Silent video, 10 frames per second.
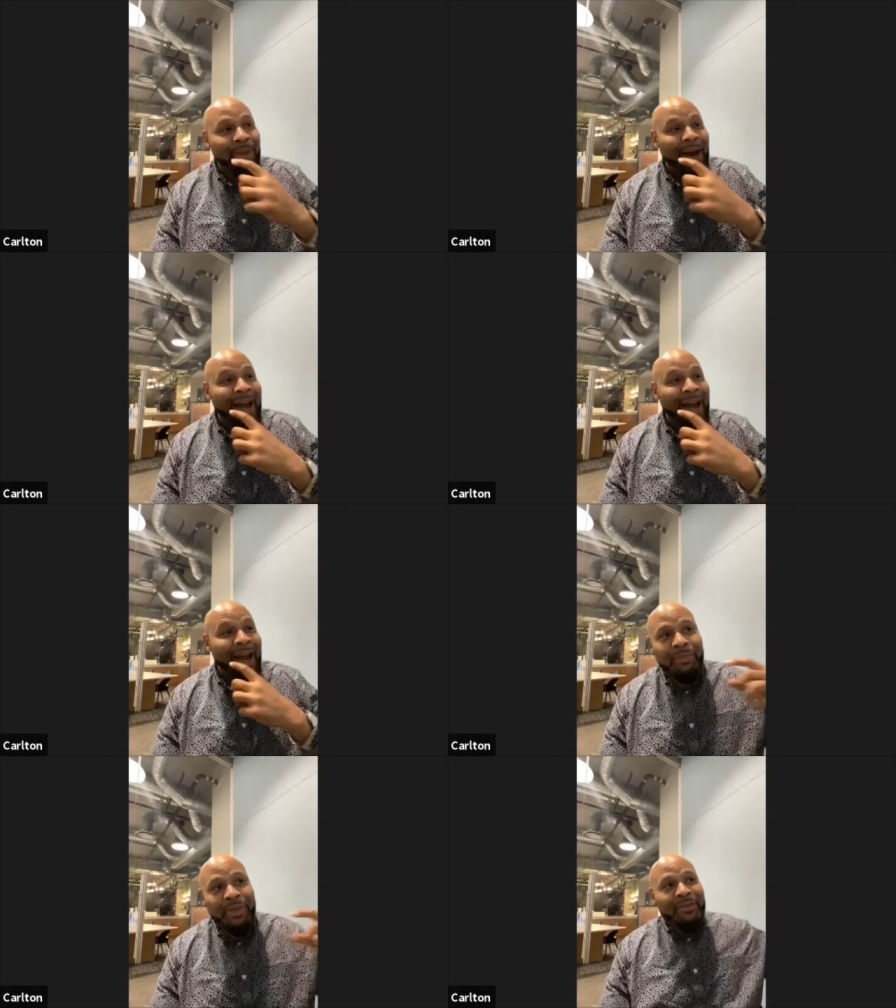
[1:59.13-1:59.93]
from
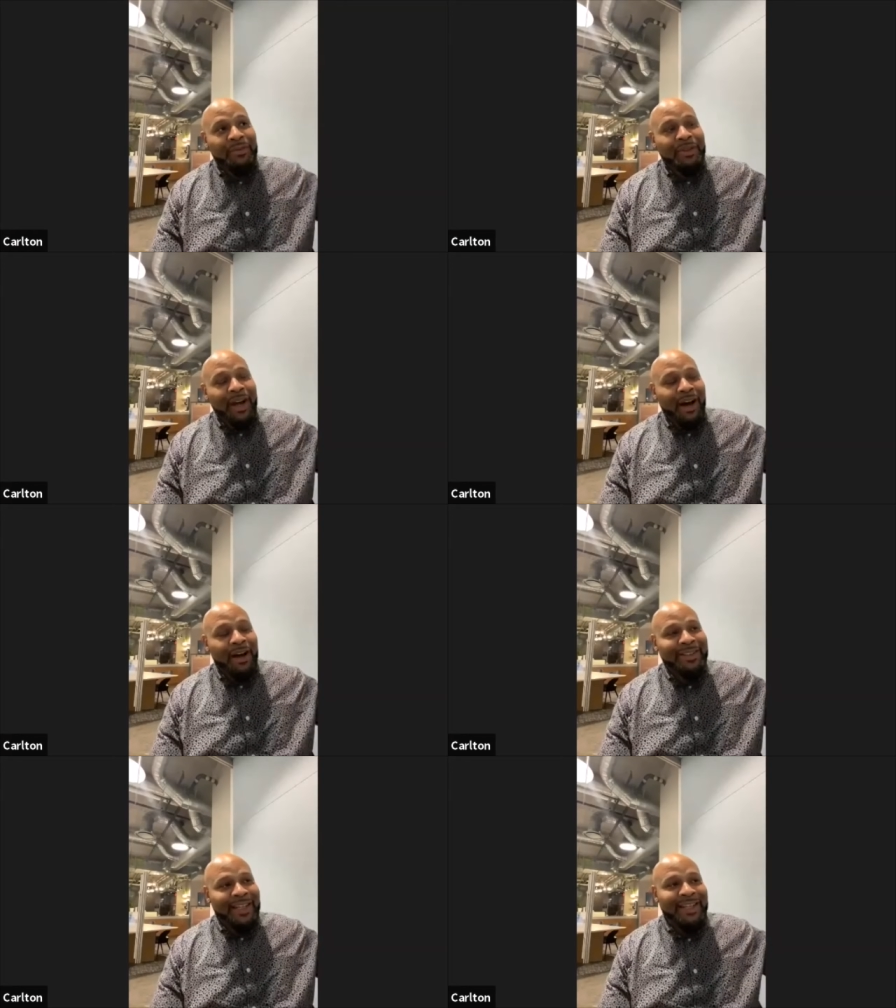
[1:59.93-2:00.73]

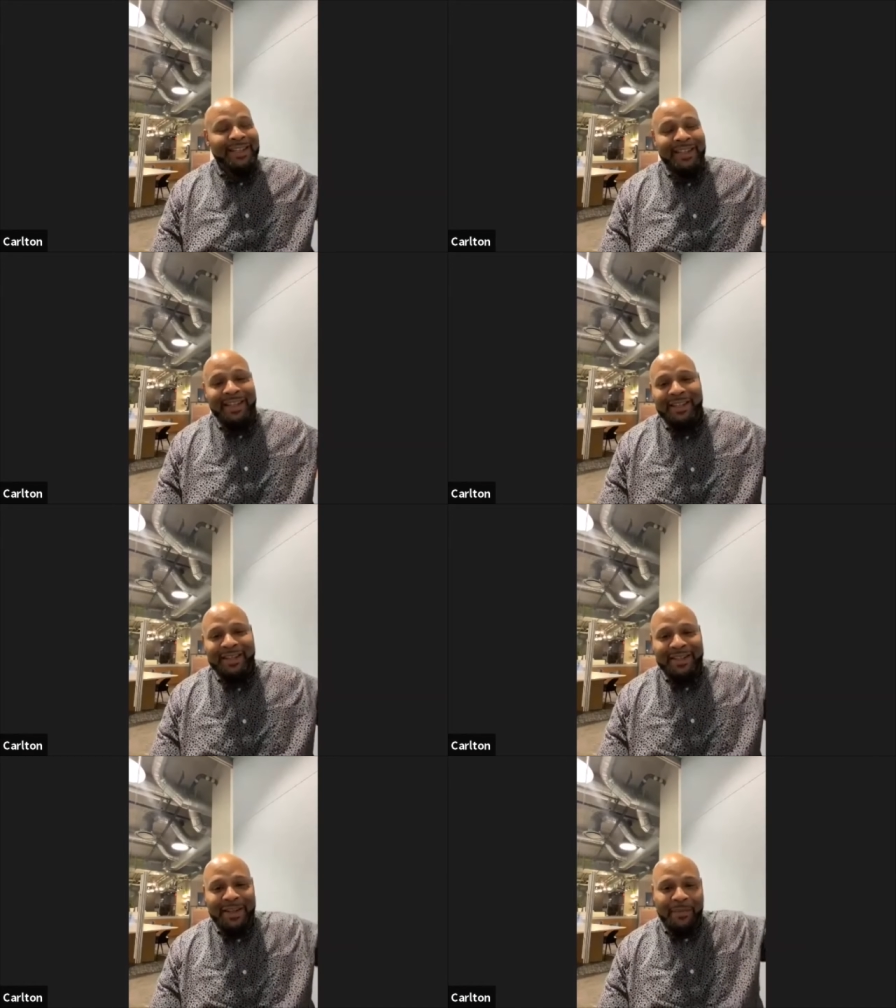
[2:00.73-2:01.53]
DC
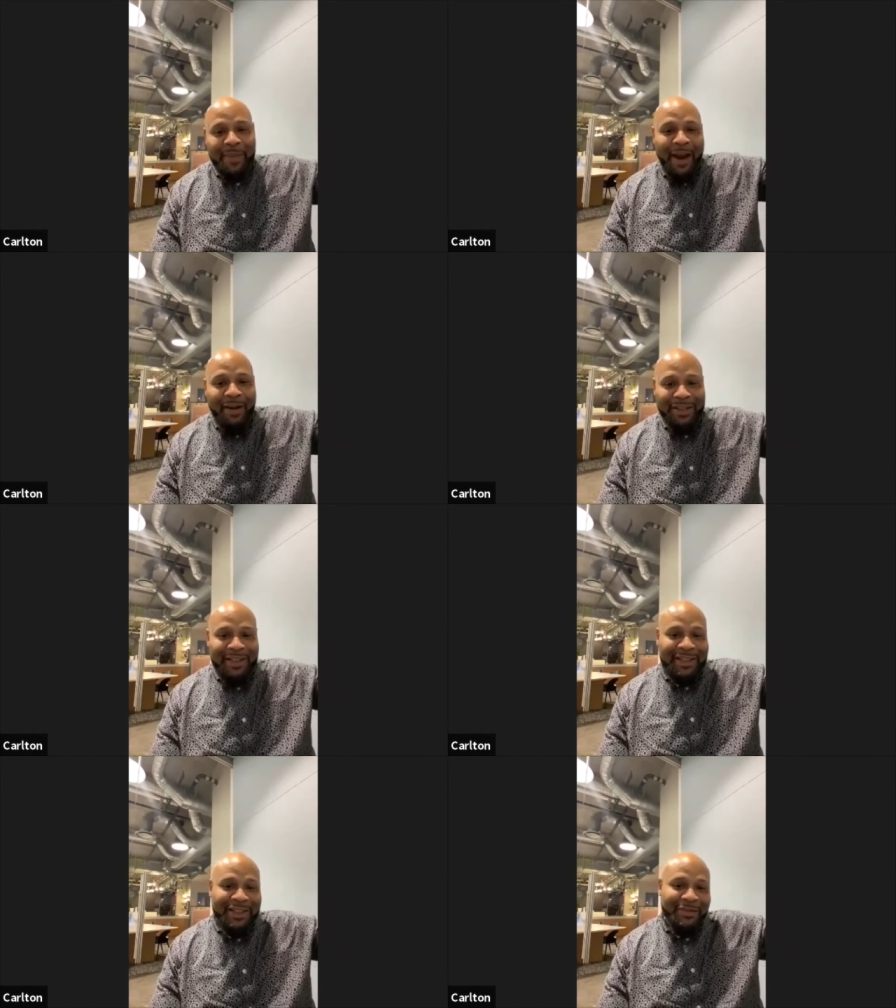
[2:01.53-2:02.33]
to
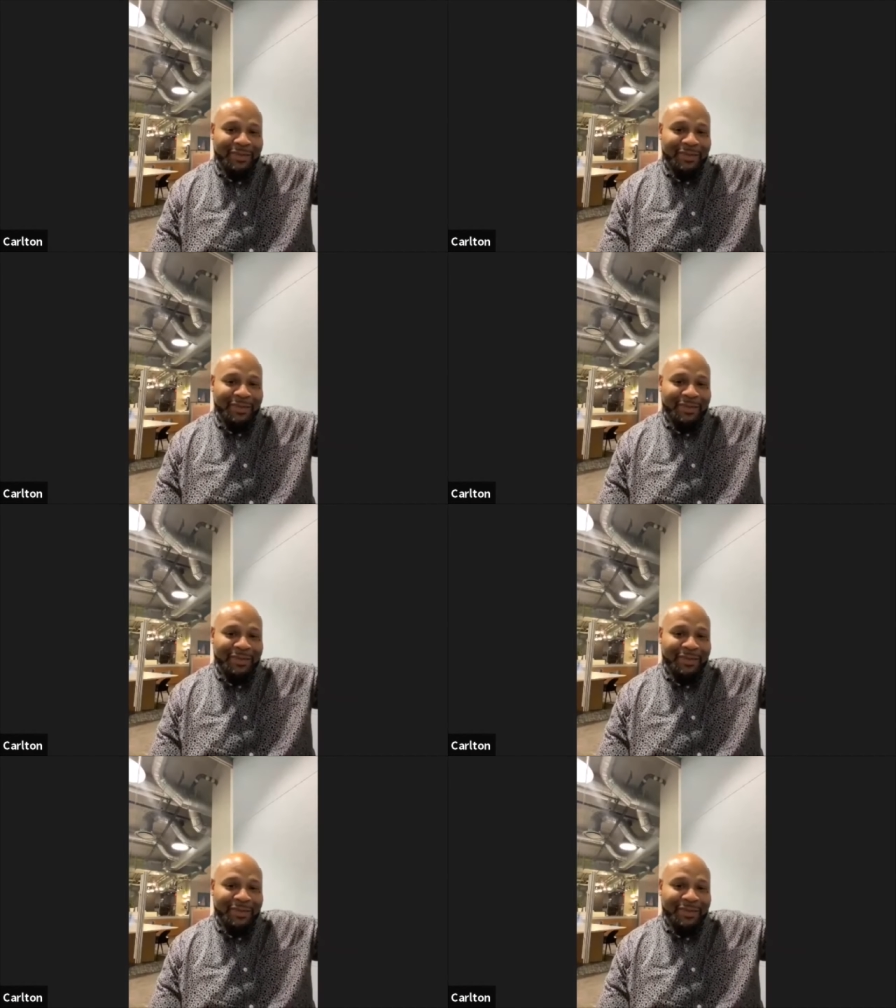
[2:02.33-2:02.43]
Maryland to